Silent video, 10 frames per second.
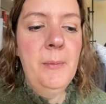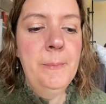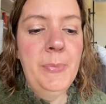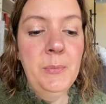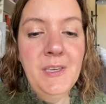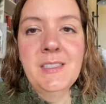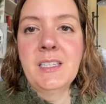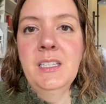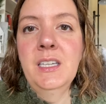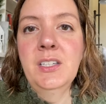But
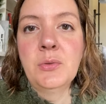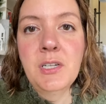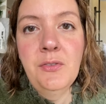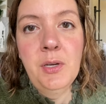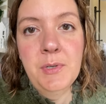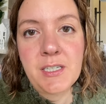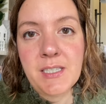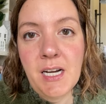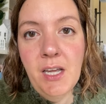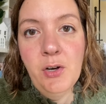basically, 23 books
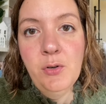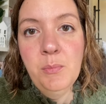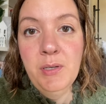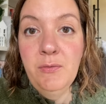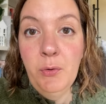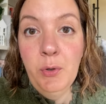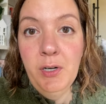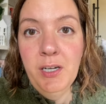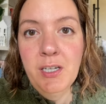that I own before